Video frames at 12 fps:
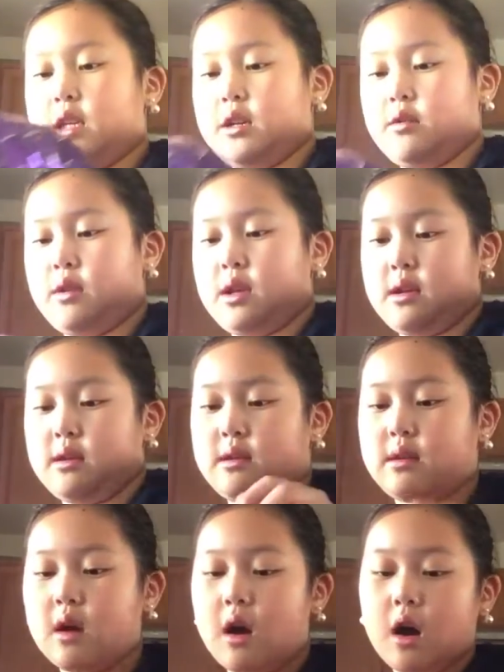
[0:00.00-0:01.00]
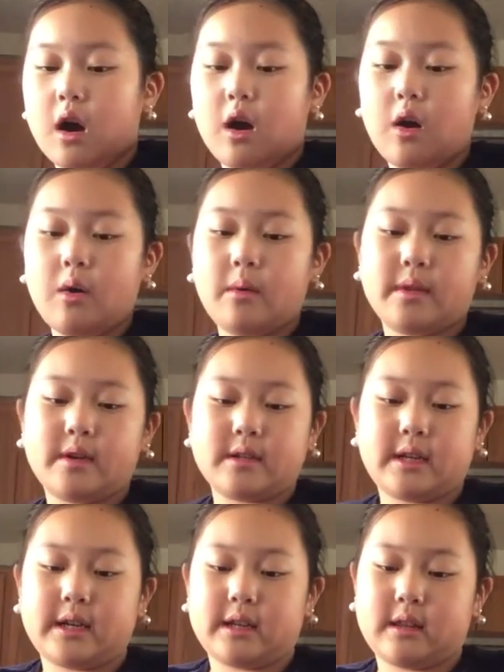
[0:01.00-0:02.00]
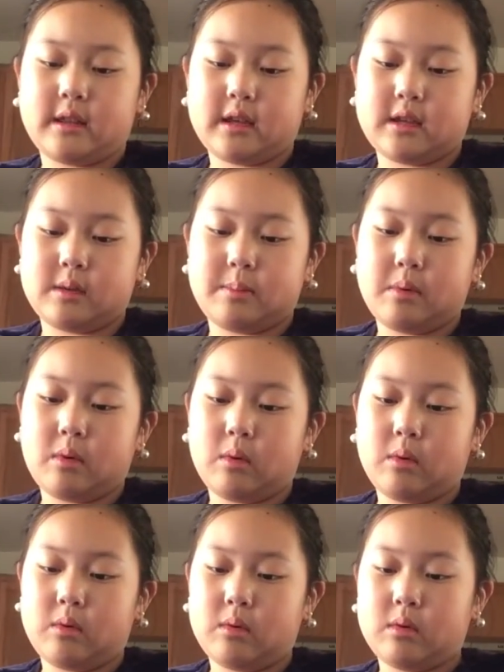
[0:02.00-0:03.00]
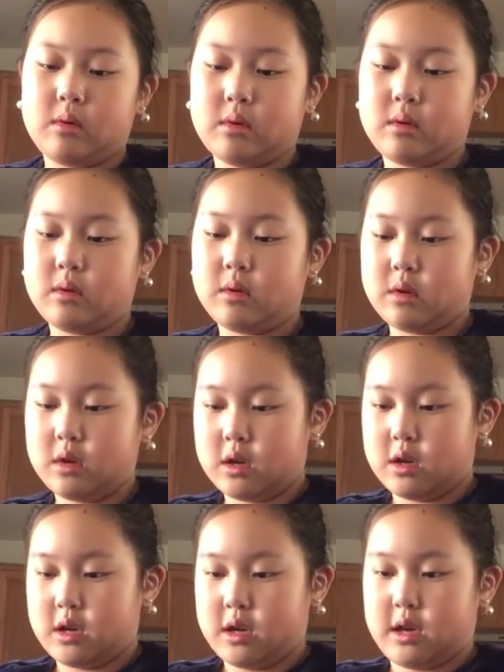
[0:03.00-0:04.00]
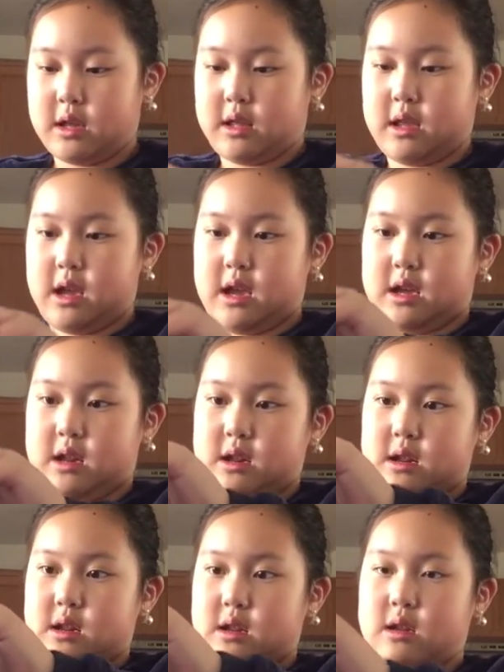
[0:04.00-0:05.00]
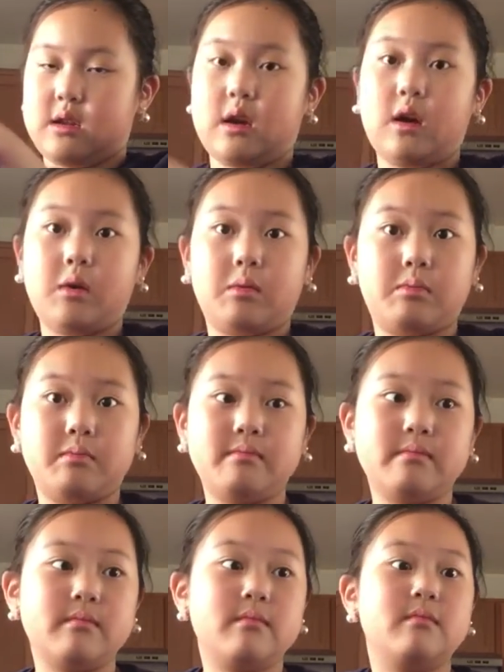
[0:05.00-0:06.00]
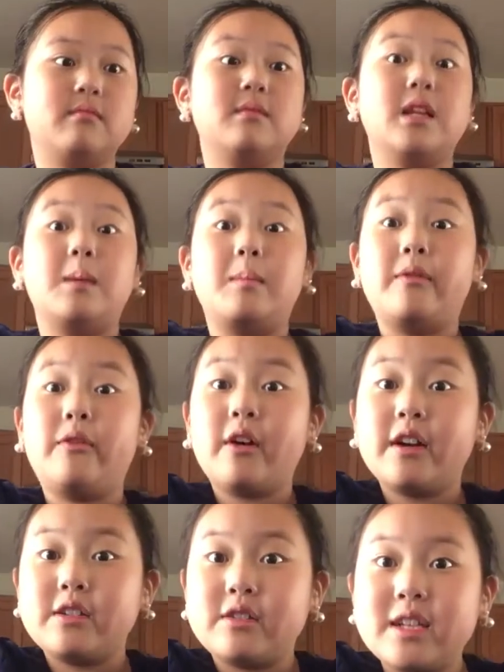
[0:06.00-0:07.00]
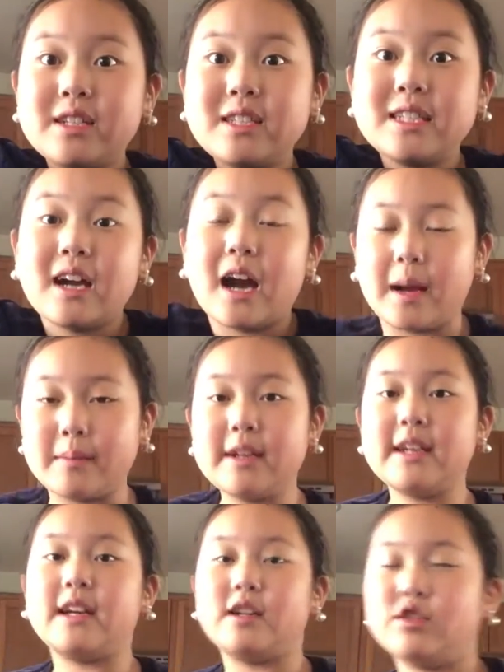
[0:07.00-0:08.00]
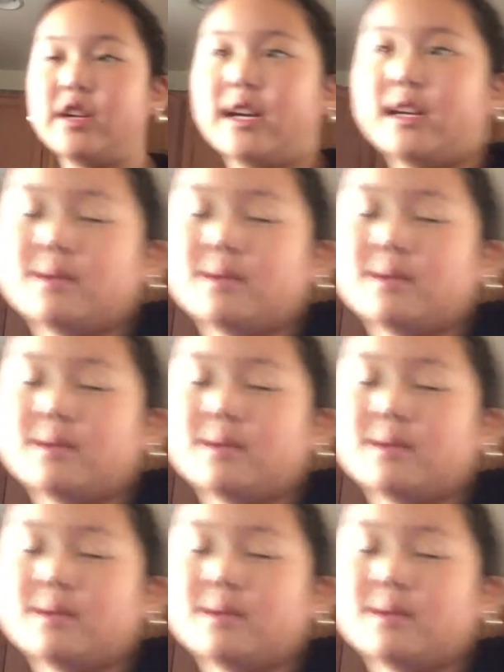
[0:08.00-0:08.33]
tear this. Oh, there's like a thing to pull. And then, oh, before I do this, I'm going to get a tray